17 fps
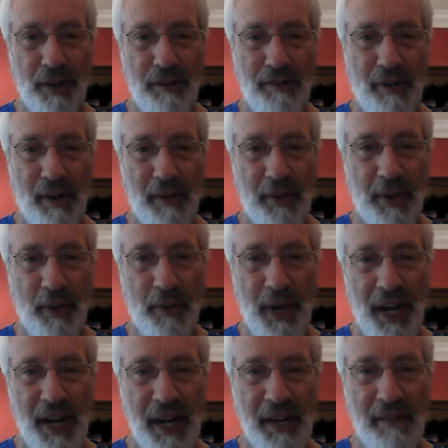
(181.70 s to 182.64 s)
or farther
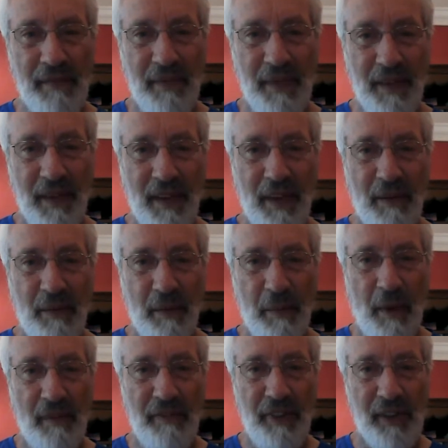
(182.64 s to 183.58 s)
away
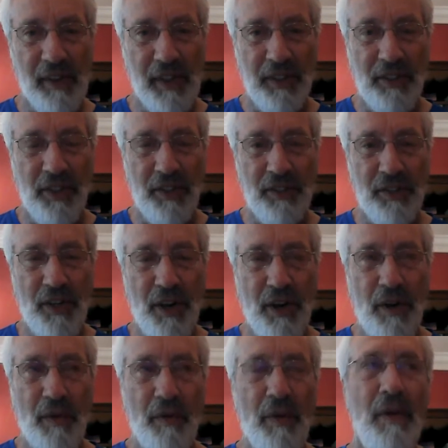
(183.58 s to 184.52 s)
from our feelings. There's
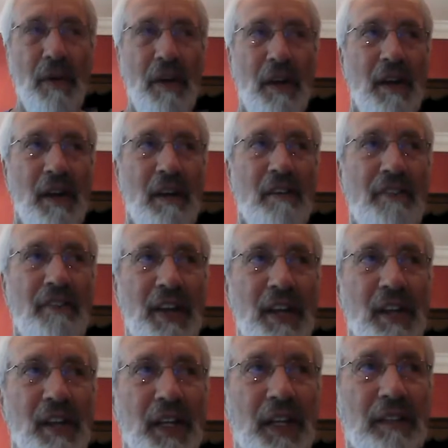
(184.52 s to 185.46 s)
no
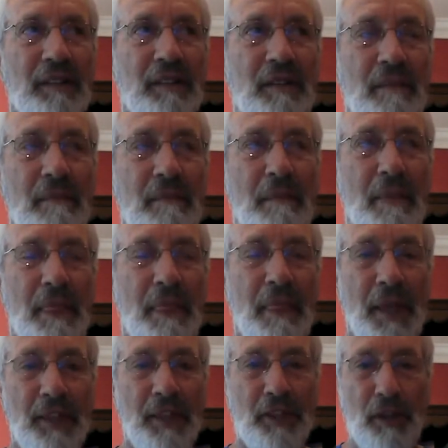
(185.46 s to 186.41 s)
feeling
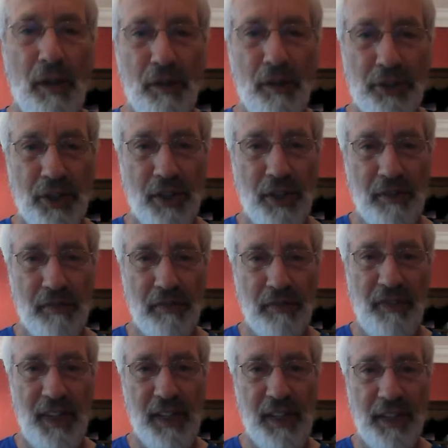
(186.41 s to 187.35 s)
that's closer.
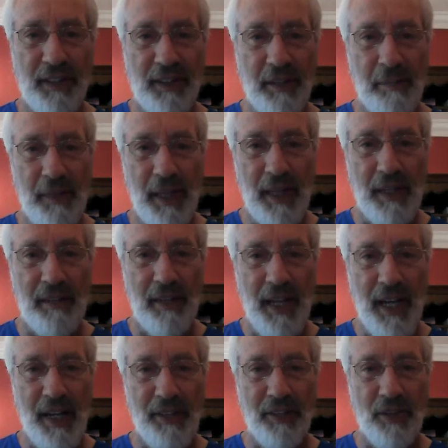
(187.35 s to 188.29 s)
Feelings can be
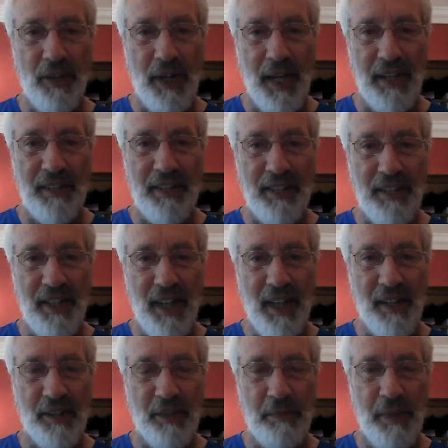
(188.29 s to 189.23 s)
intense or less
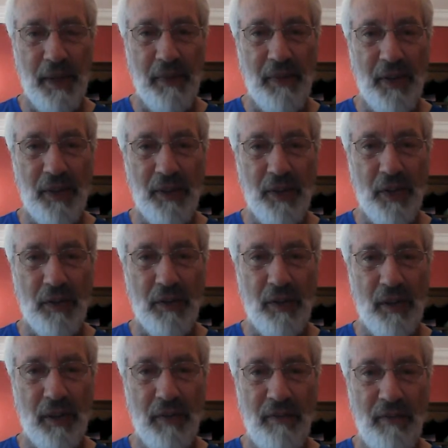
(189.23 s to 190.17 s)
intense, but there's
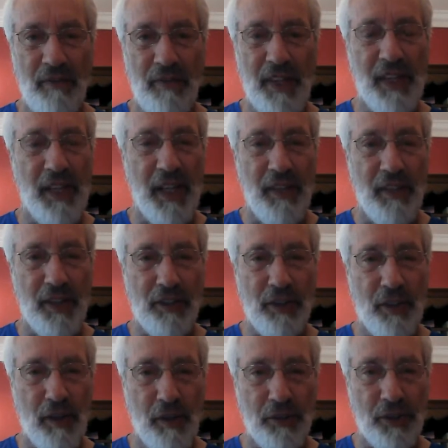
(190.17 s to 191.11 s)
no feeling that's
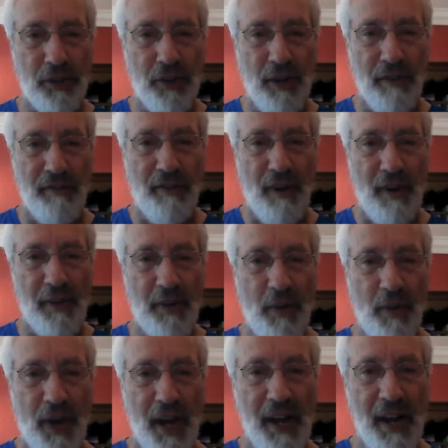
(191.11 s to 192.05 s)
closer or farther
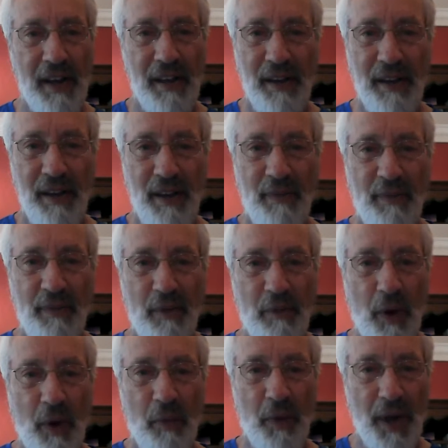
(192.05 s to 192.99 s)
away from
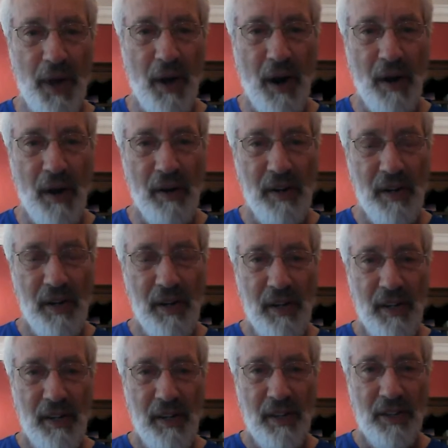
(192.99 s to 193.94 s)
what we are.
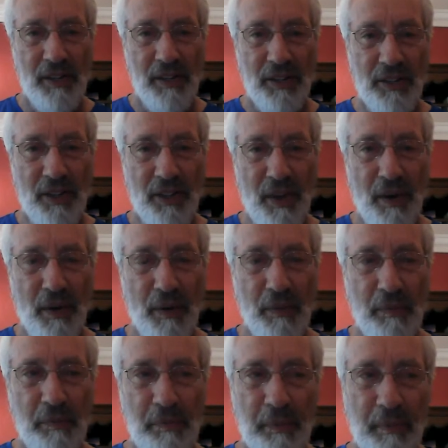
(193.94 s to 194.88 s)

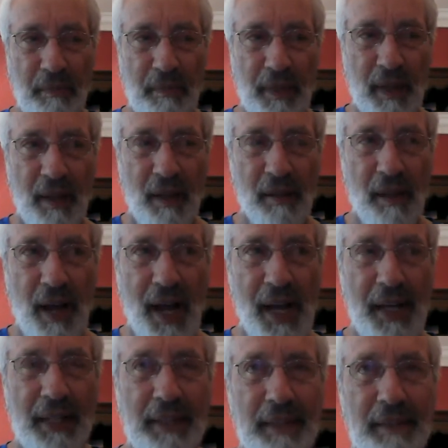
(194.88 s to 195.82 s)
So,
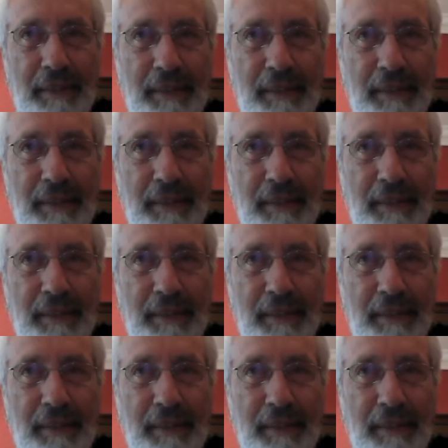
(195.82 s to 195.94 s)
like,